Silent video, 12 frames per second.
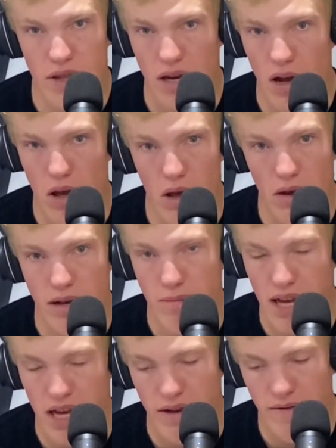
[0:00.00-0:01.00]
They're all
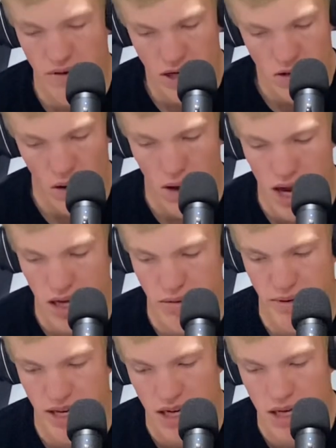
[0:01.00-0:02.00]
competitive. You all have to
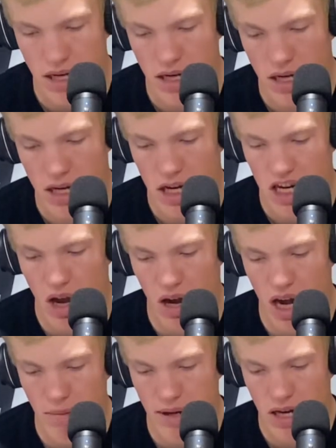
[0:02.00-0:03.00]
be, you all
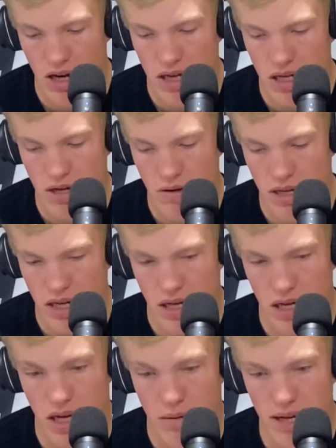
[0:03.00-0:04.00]
got to be good to, to
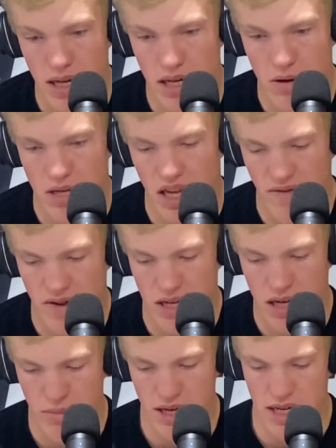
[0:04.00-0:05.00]
to compete in those levels
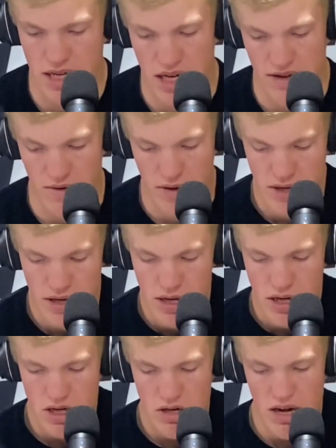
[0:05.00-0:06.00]
and be successful.
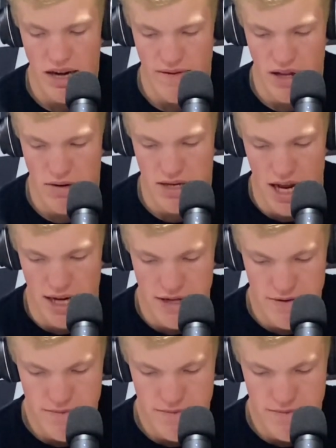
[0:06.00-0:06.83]
So great for those guys.